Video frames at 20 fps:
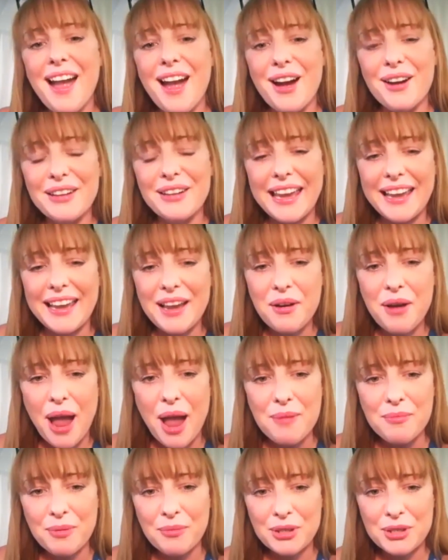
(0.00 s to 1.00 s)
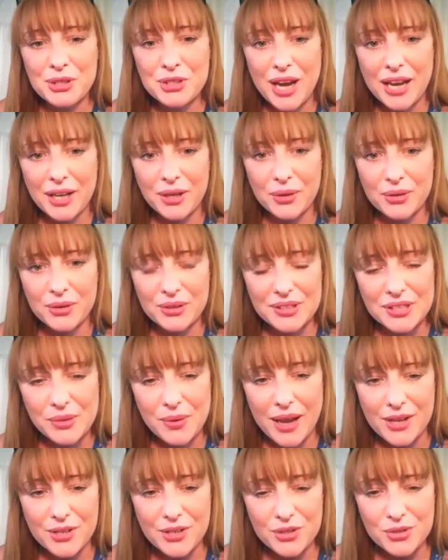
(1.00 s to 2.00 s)
Okay. I'm going to try and go through these
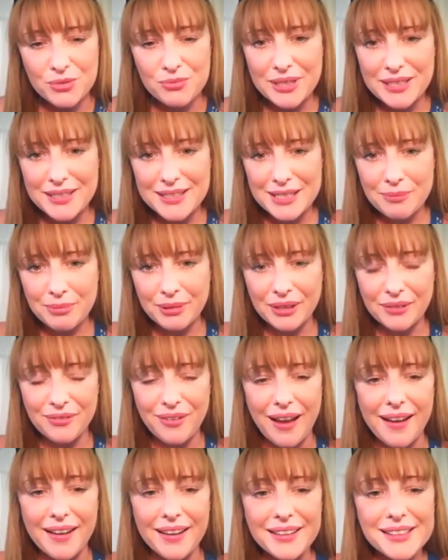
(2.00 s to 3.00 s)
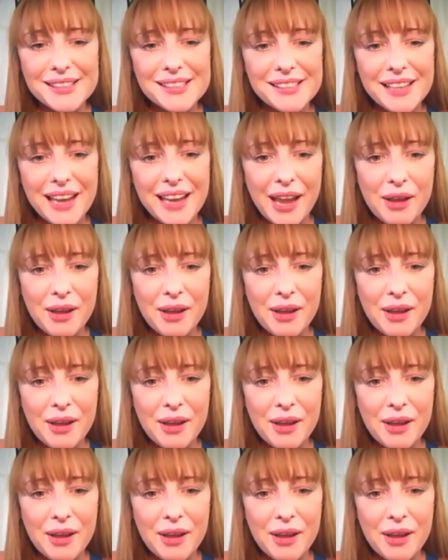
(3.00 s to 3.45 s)
questions reasonably fast.